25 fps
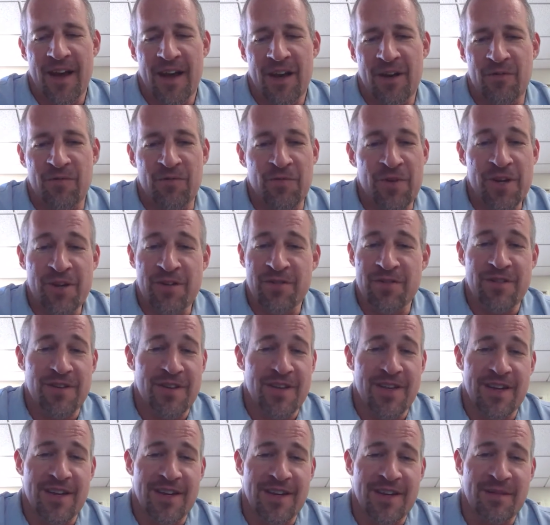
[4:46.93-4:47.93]
we couldn't
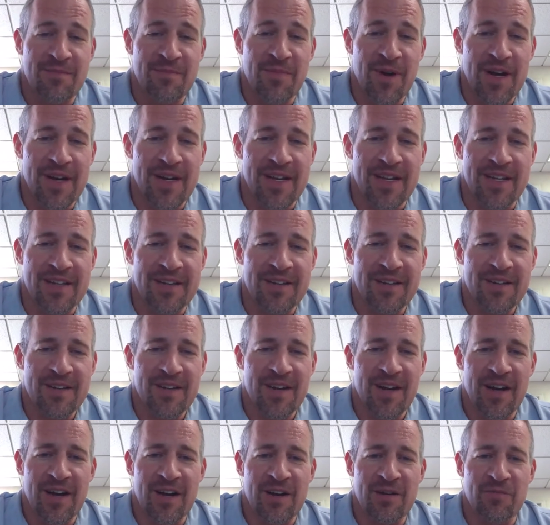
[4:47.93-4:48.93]
get any money.
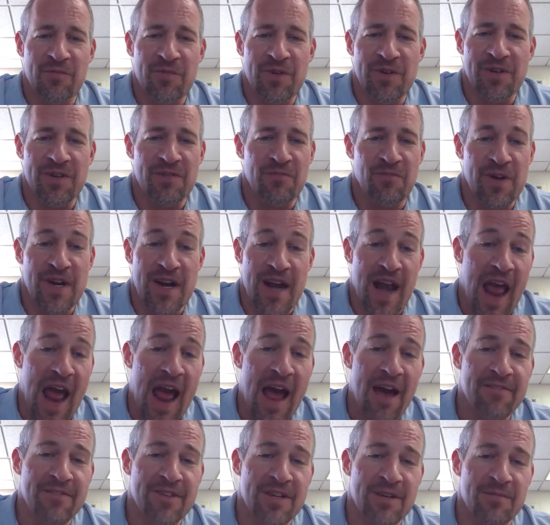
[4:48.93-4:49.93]
We didn't
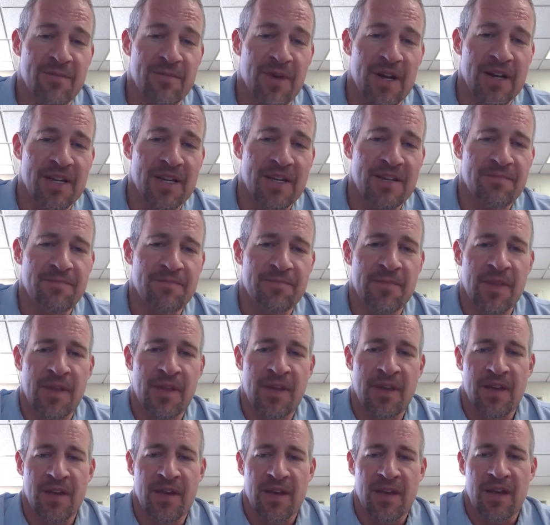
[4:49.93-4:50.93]
have any money.
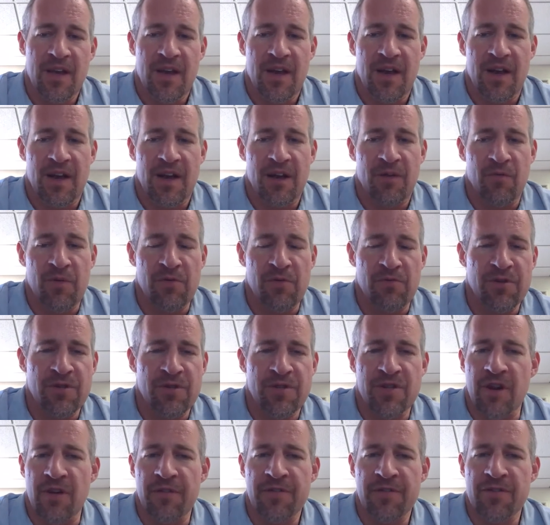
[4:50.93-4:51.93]
We were
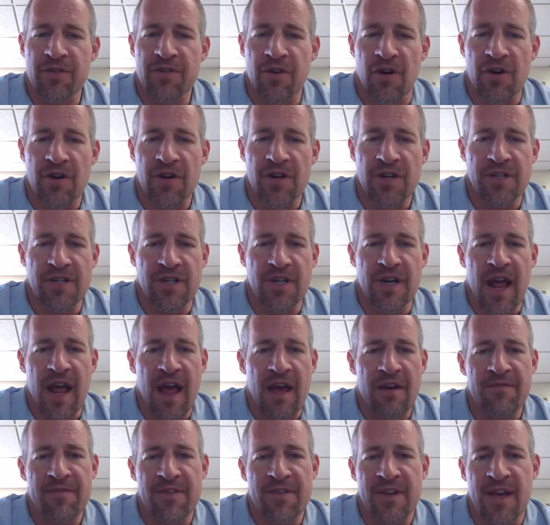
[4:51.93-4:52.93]
self-started, didn't
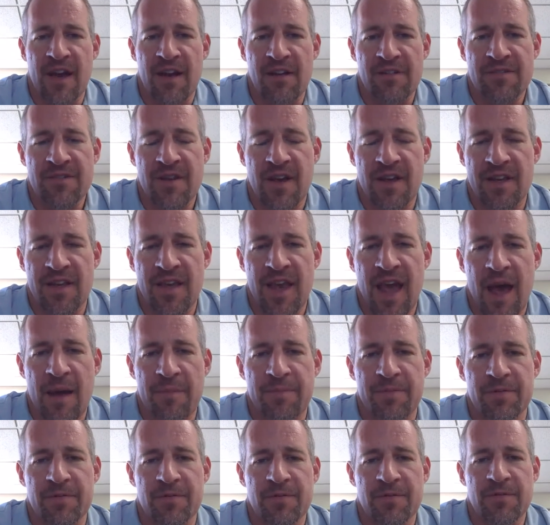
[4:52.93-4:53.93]
have any outside
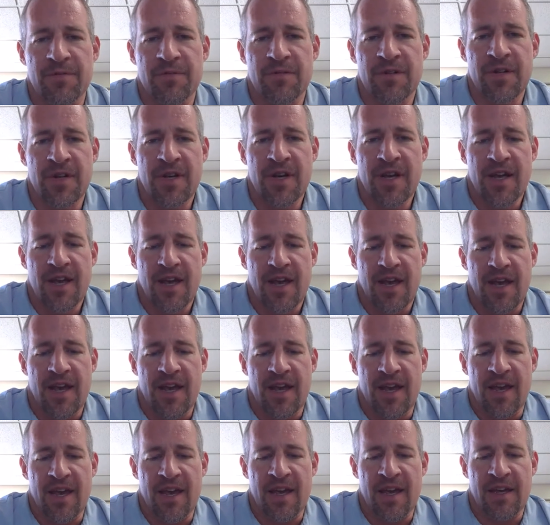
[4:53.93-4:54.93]
capital.
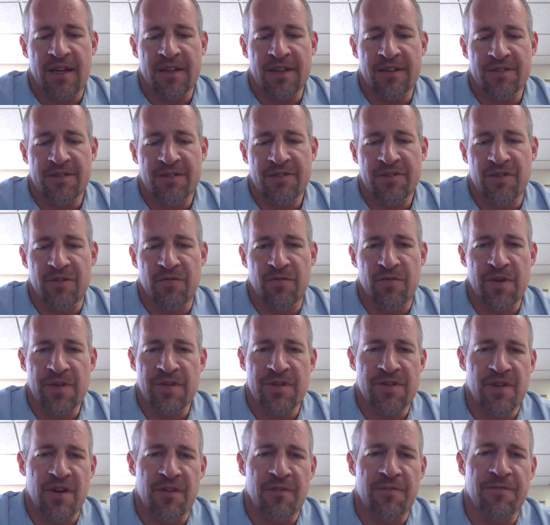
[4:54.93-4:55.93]
And so we
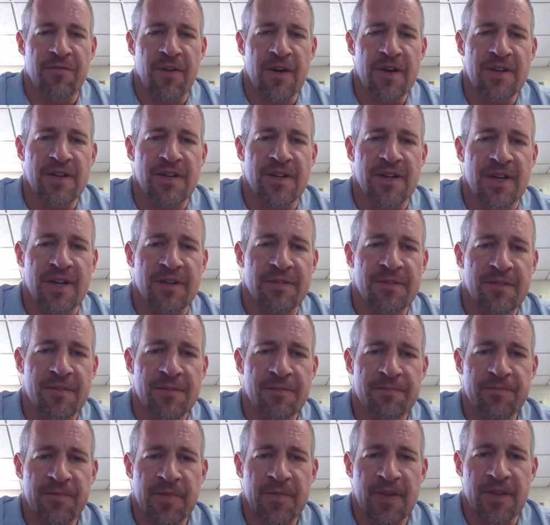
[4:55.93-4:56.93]
self-funded it.
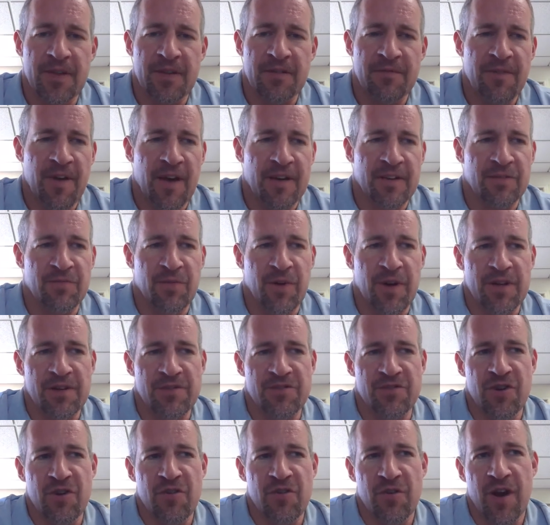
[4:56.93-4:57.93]
In fact, I
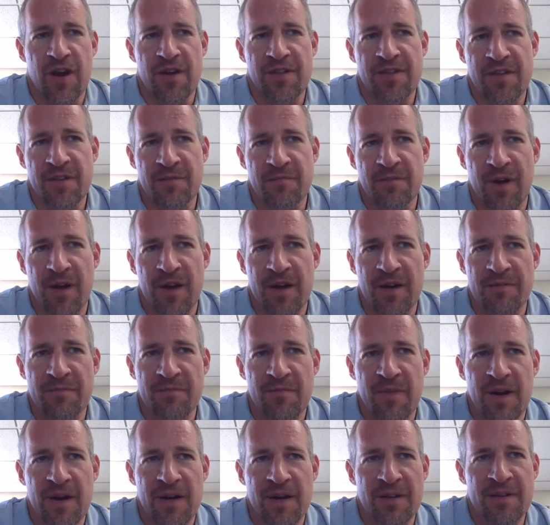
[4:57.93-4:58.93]
joke, I think
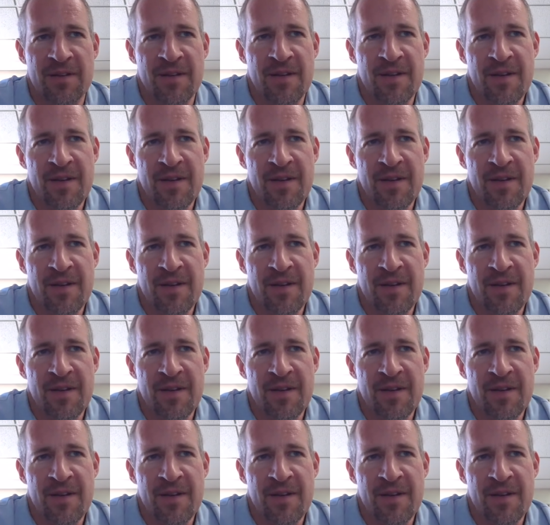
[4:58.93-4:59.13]
my